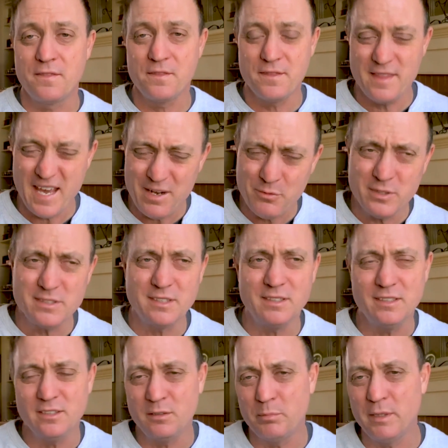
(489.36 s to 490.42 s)
that was a
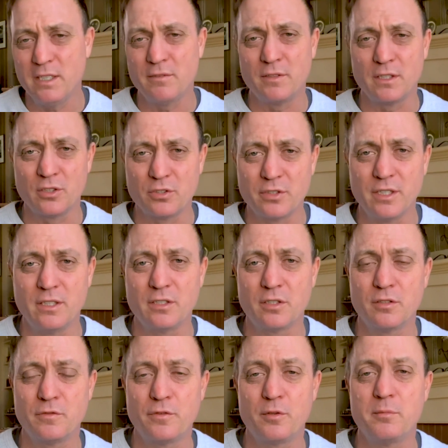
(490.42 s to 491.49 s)
little bit of a learning
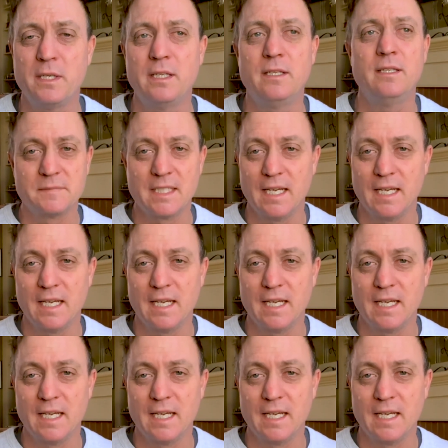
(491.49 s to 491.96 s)
curve for me.